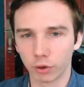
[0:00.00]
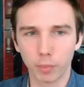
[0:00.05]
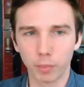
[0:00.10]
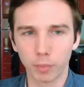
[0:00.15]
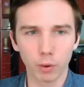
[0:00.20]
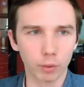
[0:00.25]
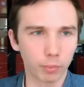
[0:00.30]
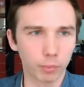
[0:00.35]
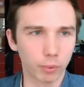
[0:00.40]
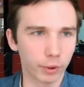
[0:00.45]

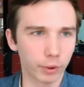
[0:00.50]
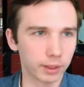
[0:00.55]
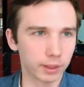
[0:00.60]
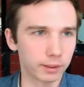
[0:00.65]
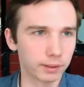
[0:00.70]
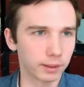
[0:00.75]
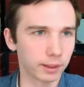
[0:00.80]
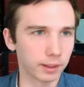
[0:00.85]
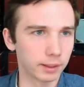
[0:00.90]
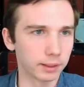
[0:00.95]
PowerPoint
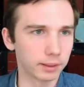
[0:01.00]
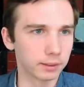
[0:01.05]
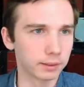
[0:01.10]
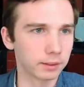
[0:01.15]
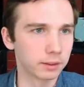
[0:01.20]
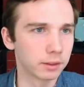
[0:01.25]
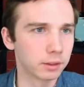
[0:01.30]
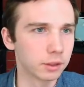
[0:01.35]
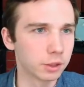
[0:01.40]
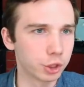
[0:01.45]
and
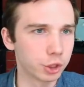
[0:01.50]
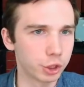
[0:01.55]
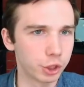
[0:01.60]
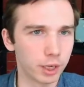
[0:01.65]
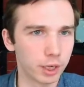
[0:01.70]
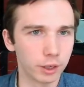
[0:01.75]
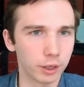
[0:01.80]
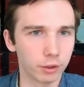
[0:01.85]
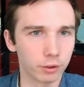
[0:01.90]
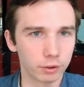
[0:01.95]
share
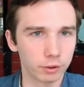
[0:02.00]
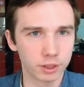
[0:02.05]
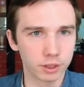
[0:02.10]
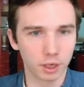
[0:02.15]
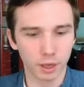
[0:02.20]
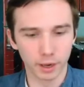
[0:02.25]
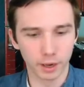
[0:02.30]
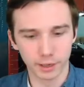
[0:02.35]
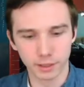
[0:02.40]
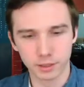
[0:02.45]
your
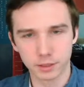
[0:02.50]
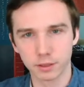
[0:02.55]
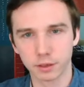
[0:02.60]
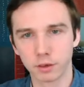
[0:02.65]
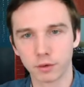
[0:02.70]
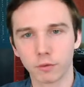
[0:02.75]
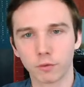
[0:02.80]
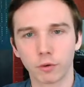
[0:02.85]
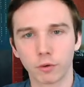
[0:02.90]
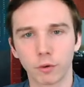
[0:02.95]
slides
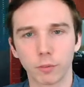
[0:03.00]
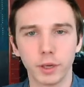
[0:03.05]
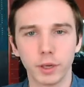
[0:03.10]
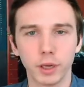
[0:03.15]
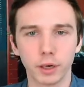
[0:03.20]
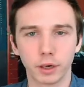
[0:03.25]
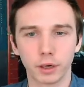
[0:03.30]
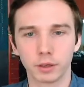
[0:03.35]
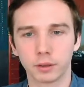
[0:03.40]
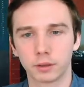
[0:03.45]
from
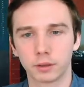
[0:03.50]
here.